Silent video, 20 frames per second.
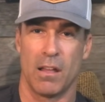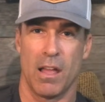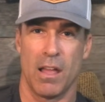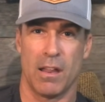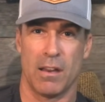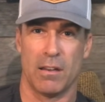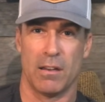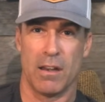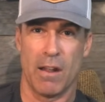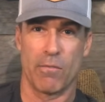
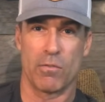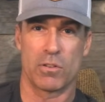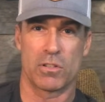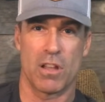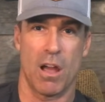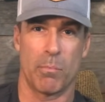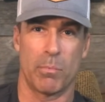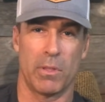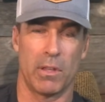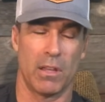and never
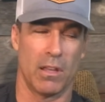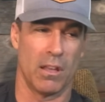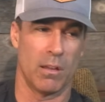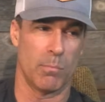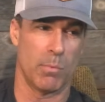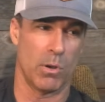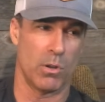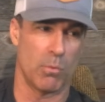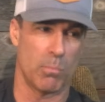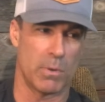stop thinking
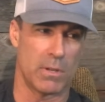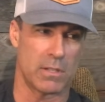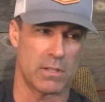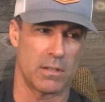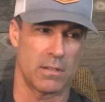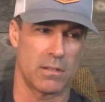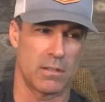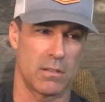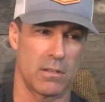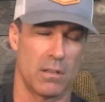about your
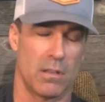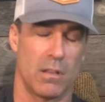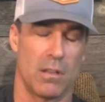business.